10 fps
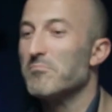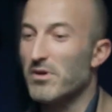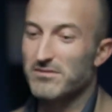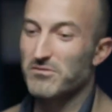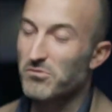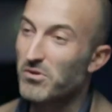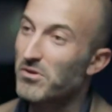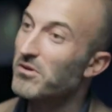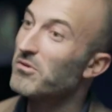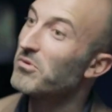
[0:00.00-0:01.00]
But
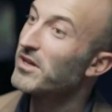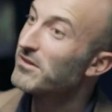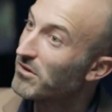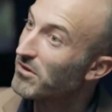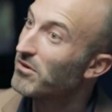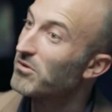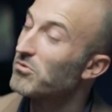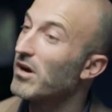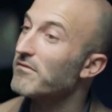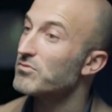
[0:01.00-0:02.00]
when
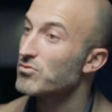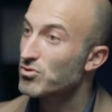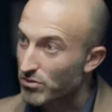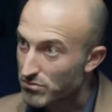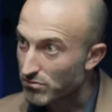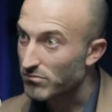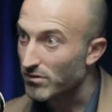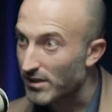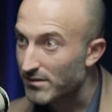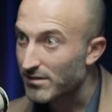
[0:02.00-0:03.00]
you have the choice to do
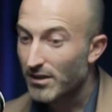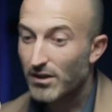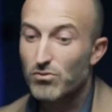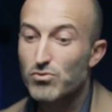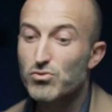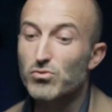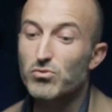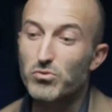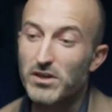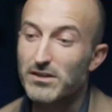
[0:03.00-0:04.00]
it, you
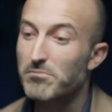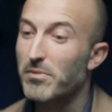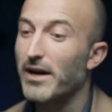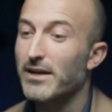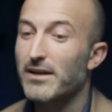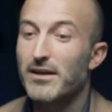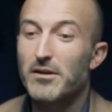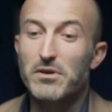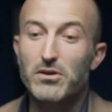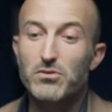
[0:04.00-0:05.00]
should do it
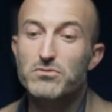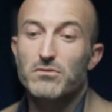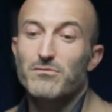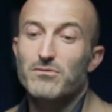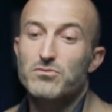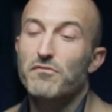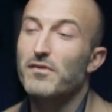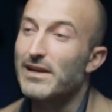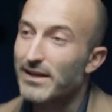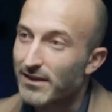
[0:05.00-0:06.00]
because the
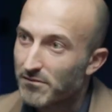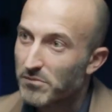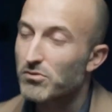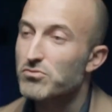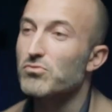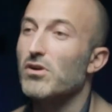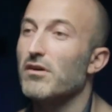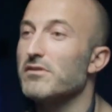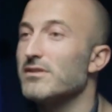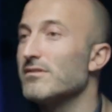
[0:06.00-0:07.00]
feeling, because you
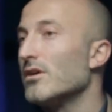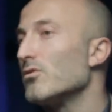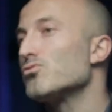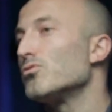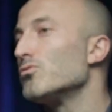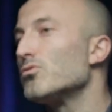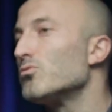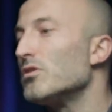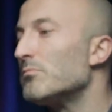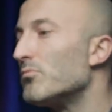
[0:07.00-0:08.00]
love it. You should
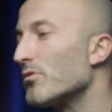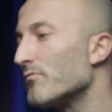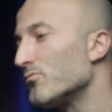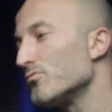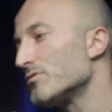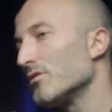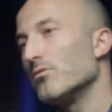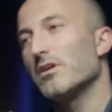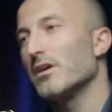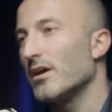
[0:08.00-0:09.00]
not do it to say,
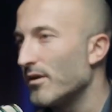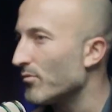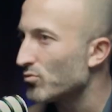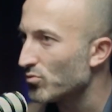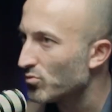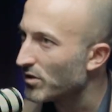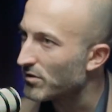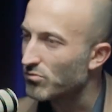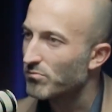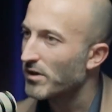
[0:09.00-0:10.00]
okay, I want to do it to